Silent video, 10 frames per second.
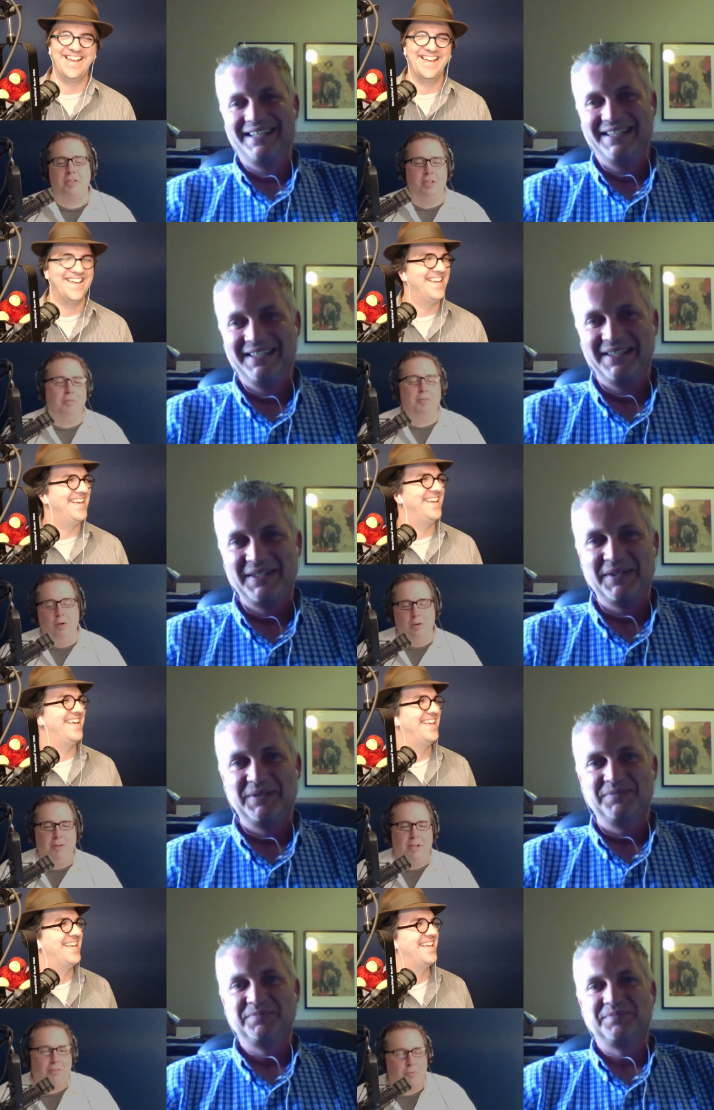Speaker 1: If you go to
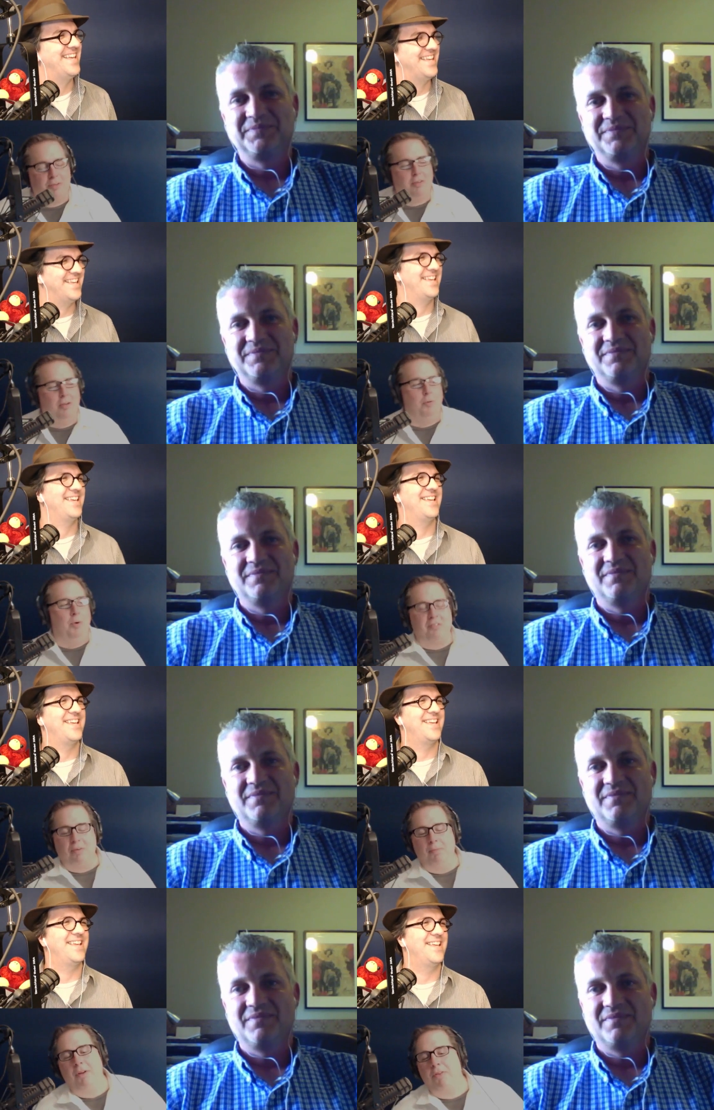Vegas once a, once a
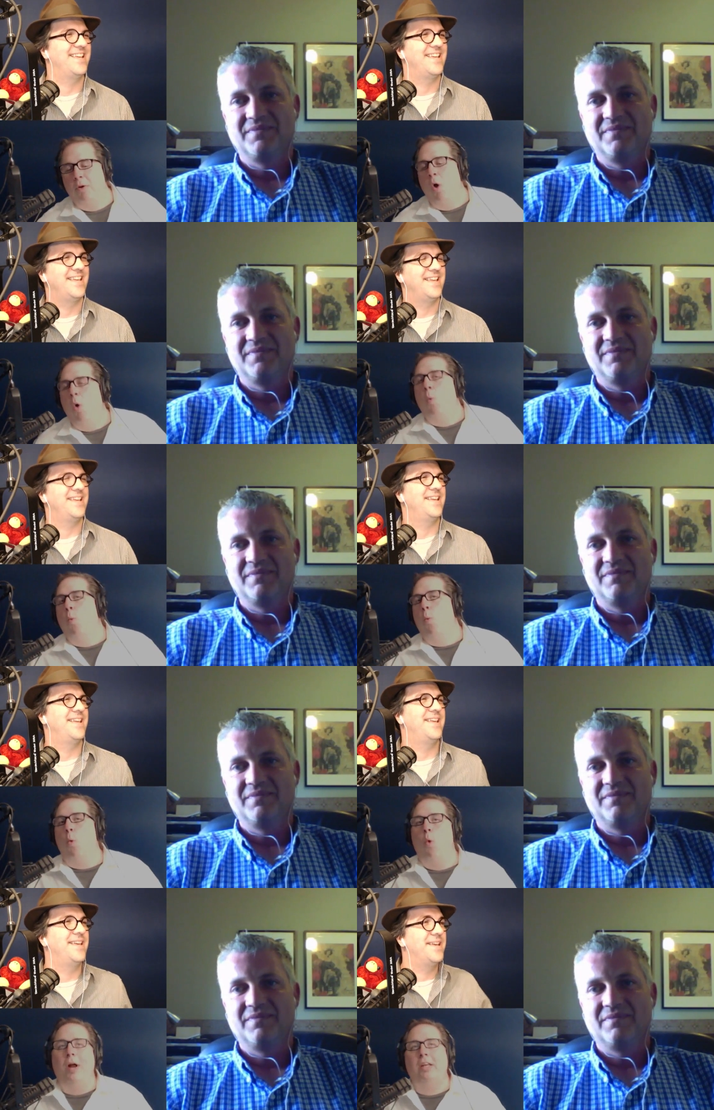month,
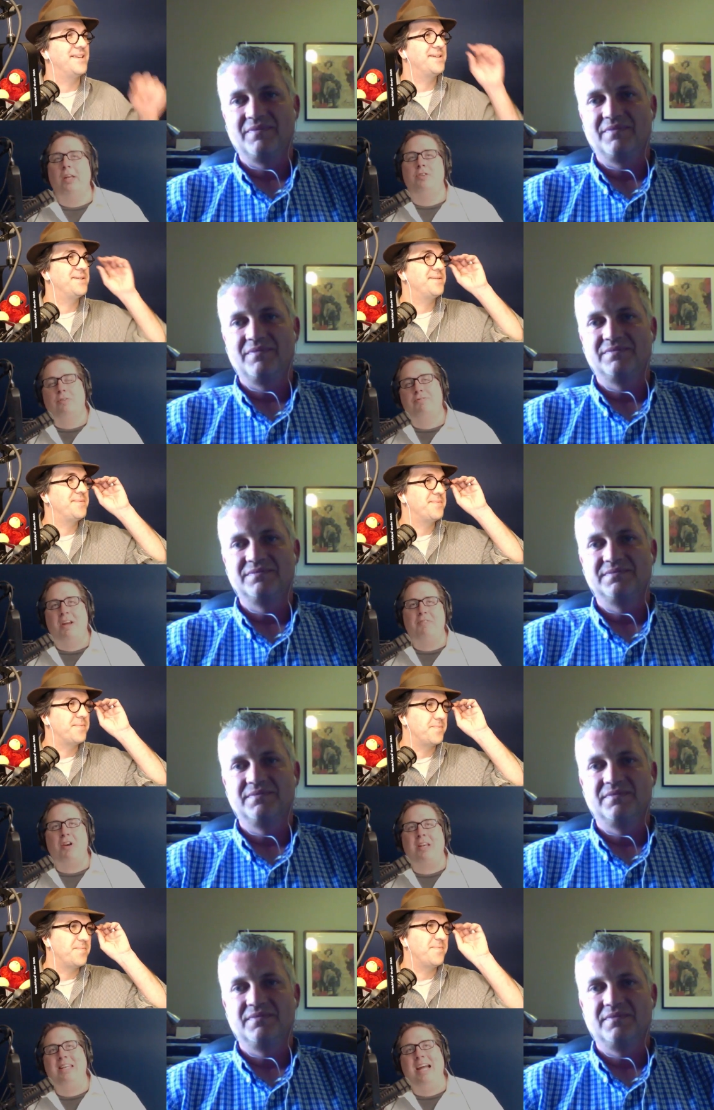what is your
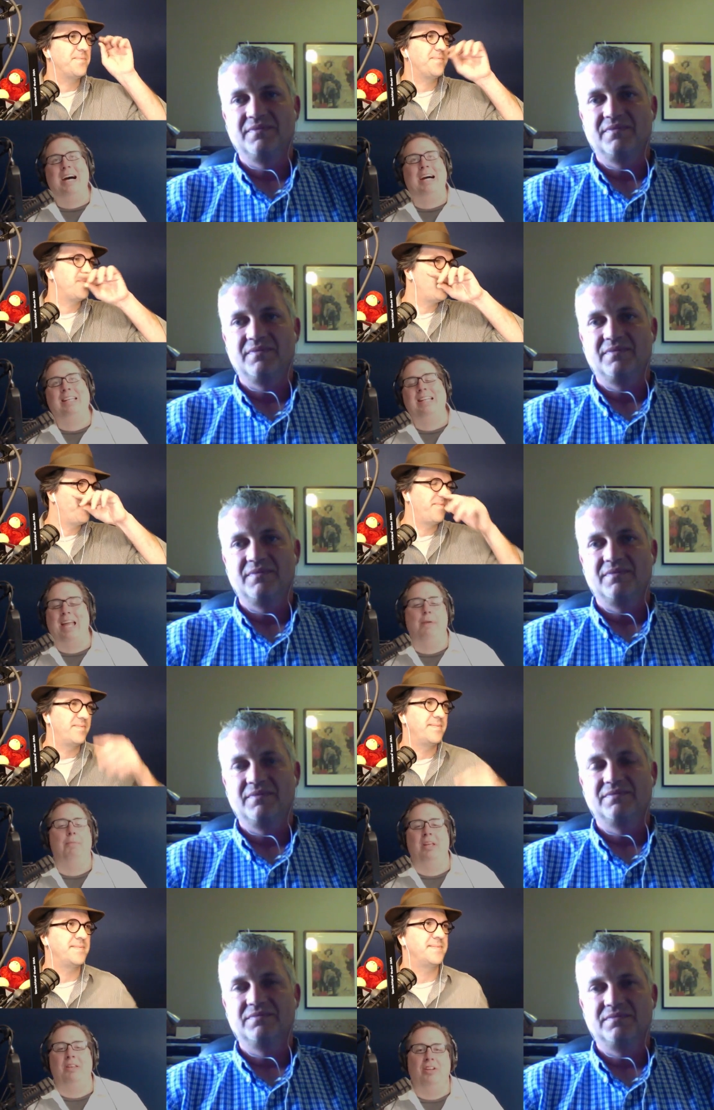favorite
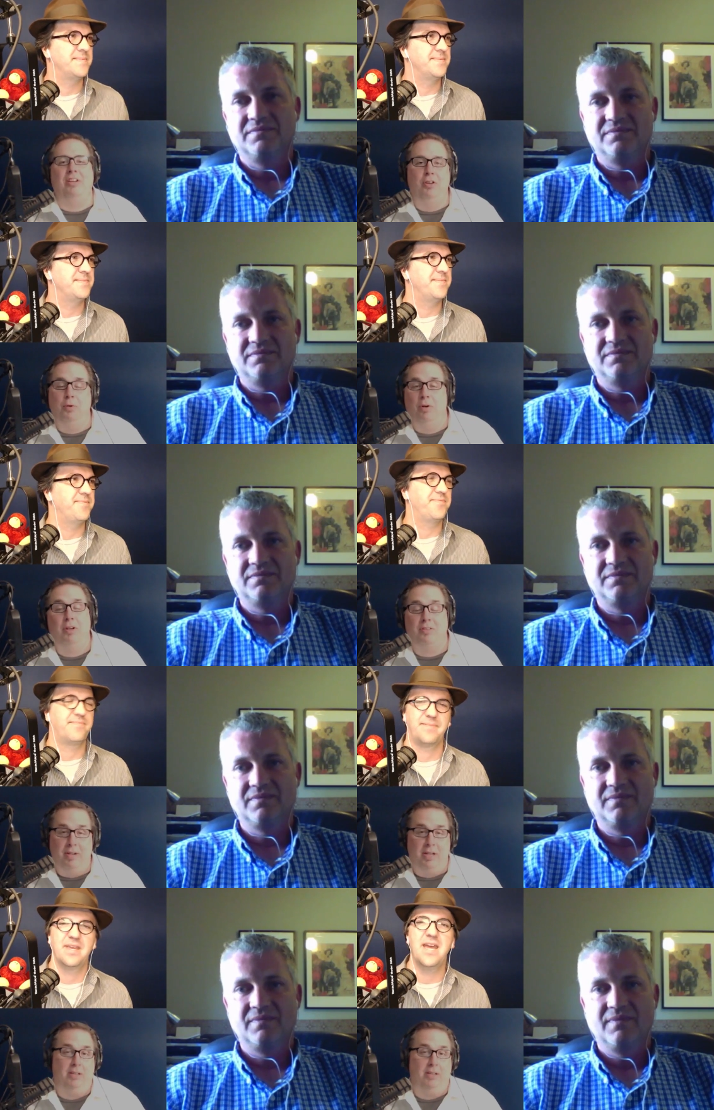non-gambling thing to do in Las
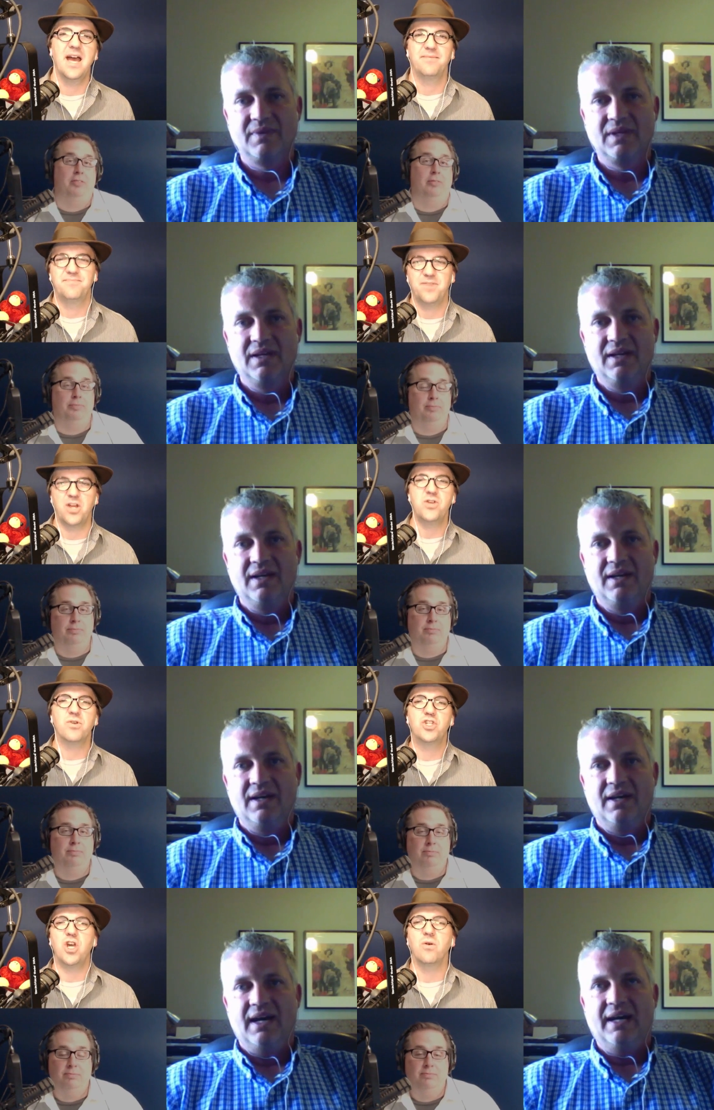Vegas?
Speaker 2: Yeah. Are
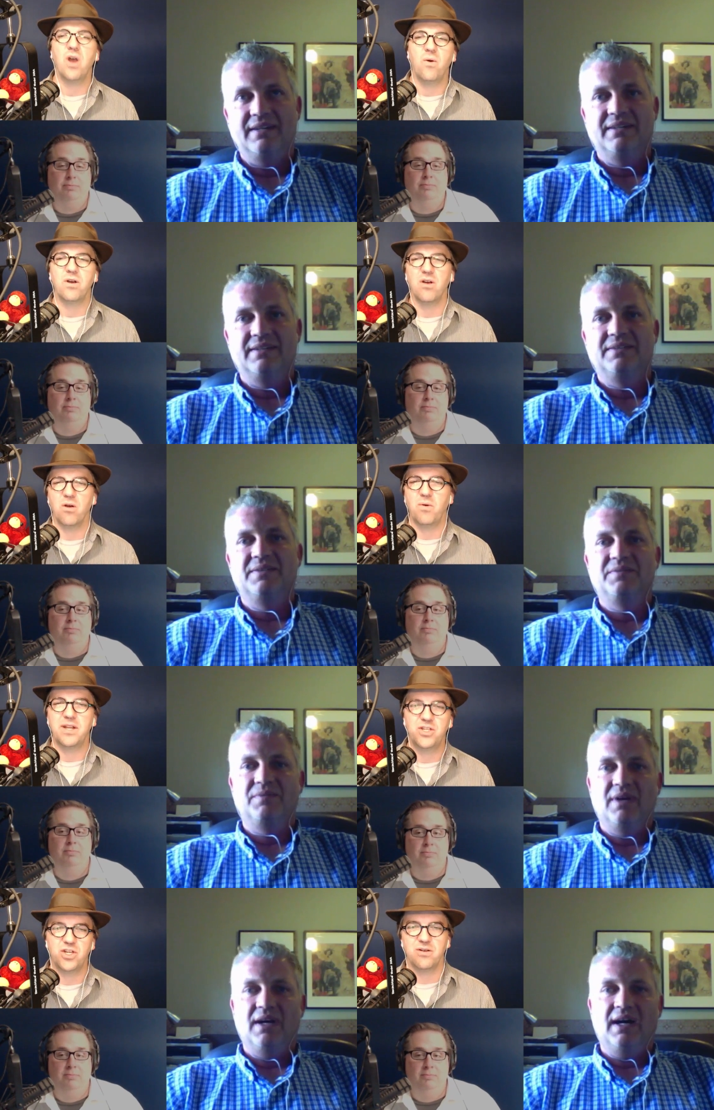you a showgoer, or
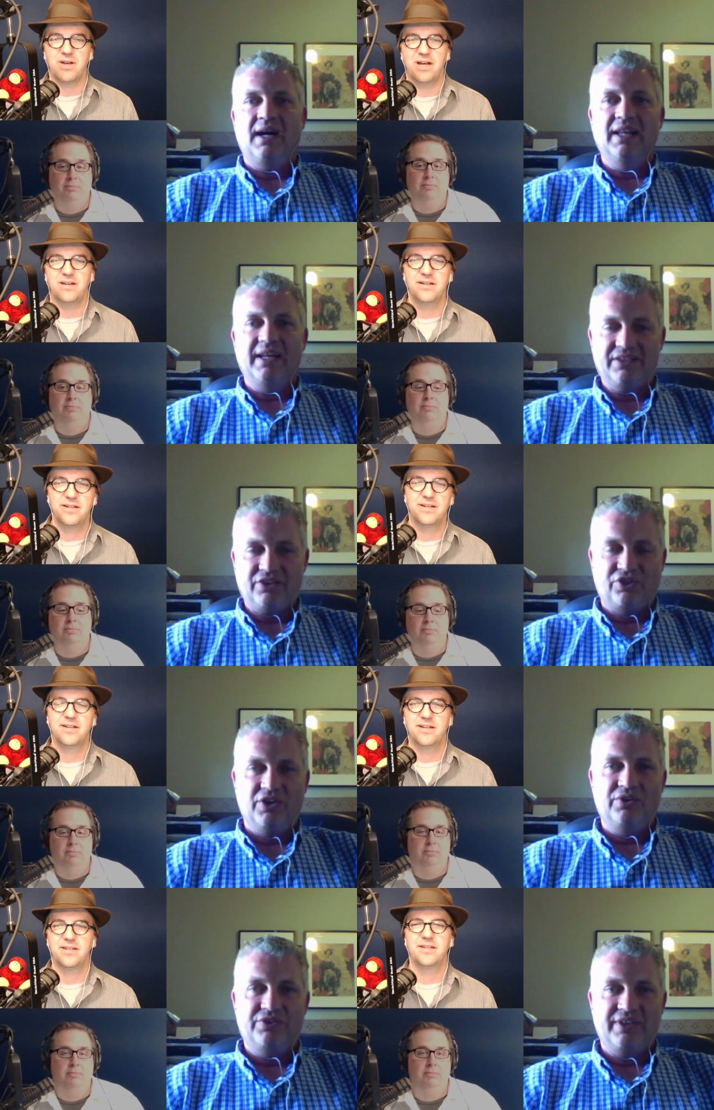what is your? Uh... I like the
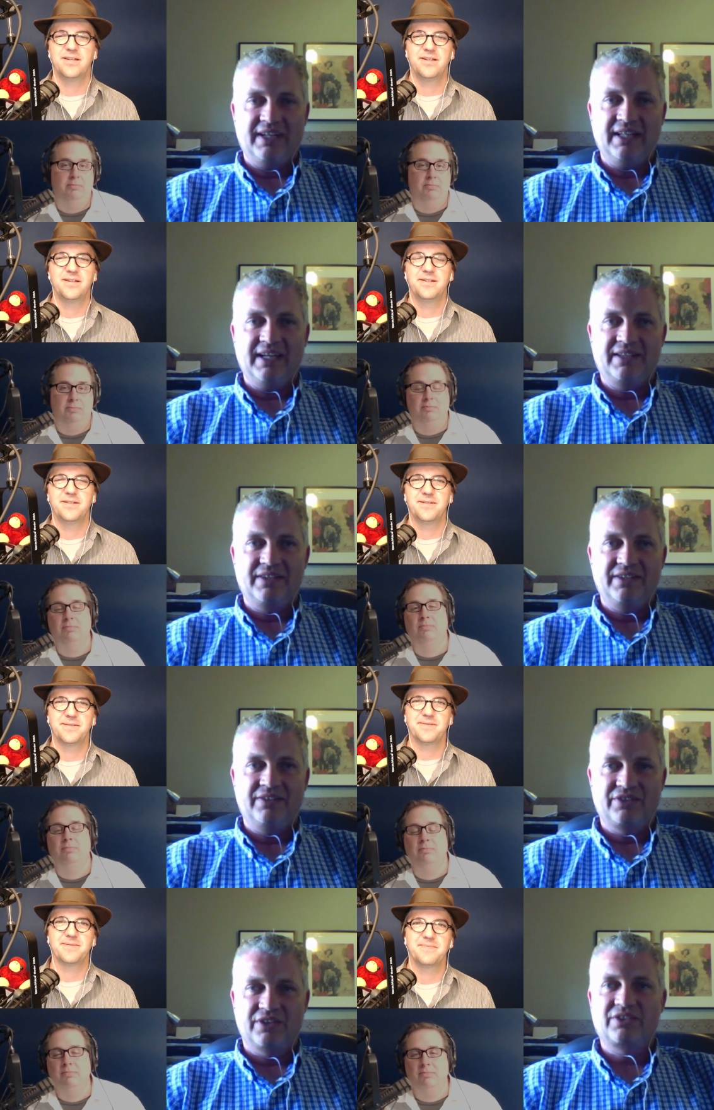shows. I like
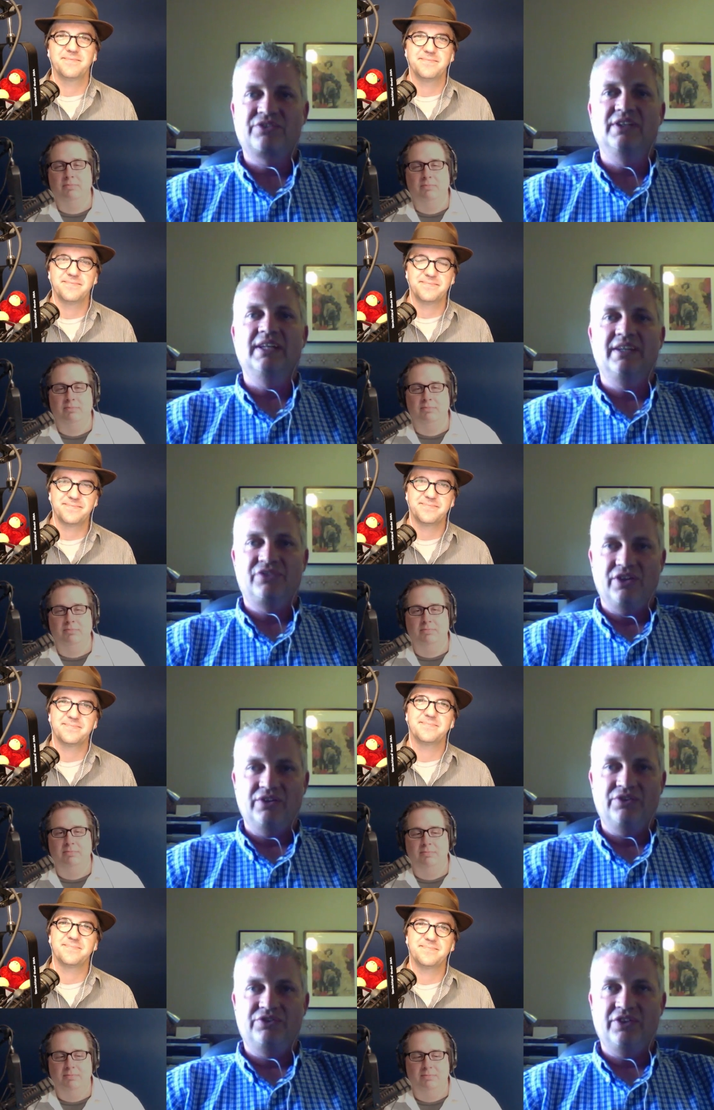the Cirque du Soleil
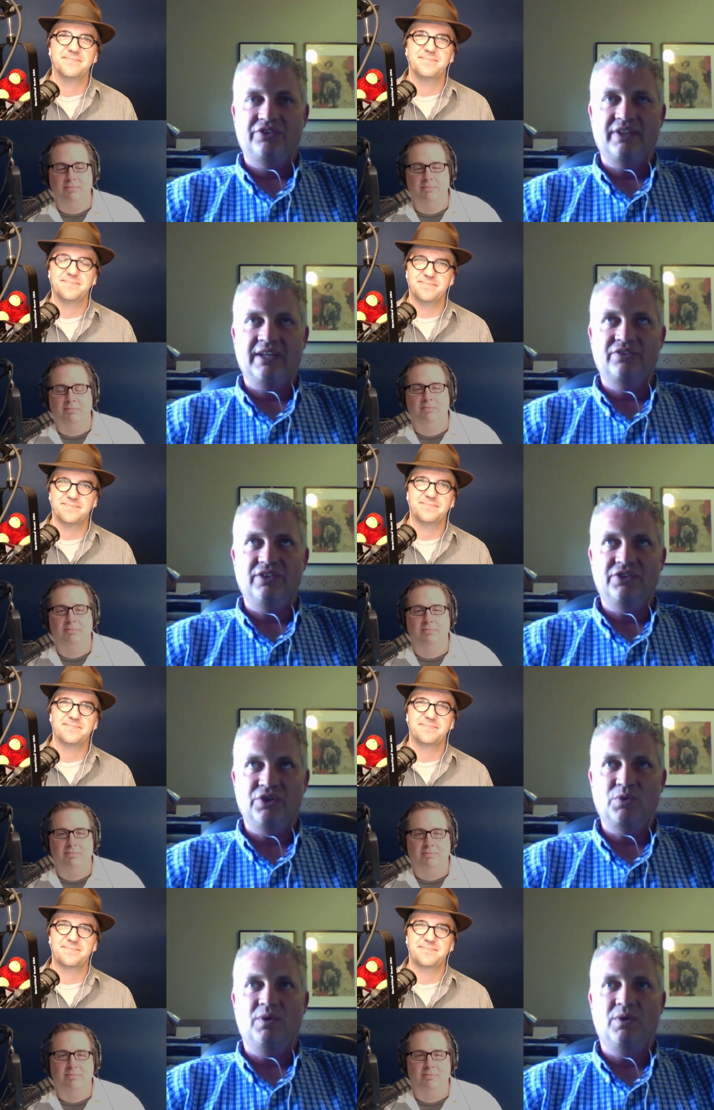shows. Just actually took